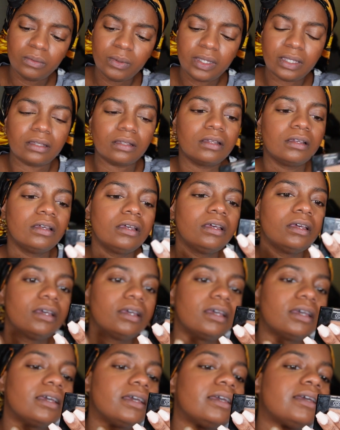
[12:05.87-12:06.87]
really well
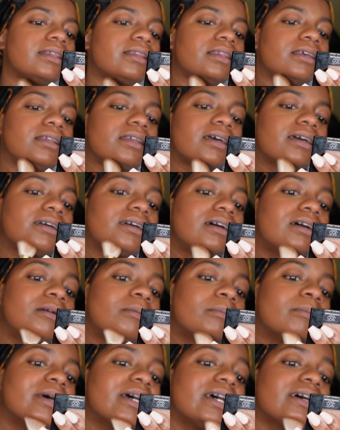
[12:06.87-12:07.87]
and it
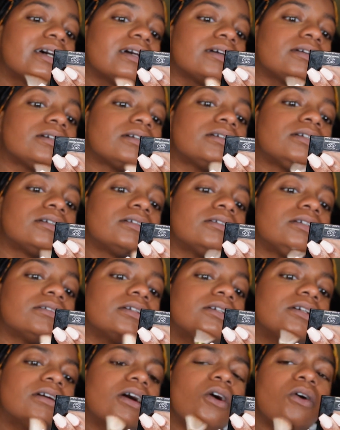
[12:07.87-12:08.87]
disperses it
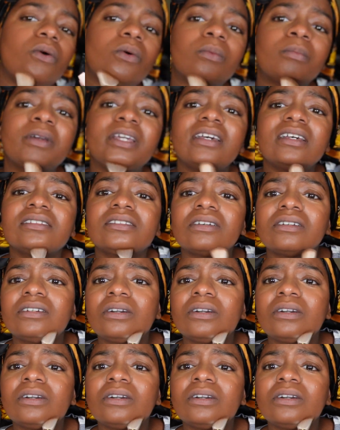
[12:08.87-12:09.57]
also very well.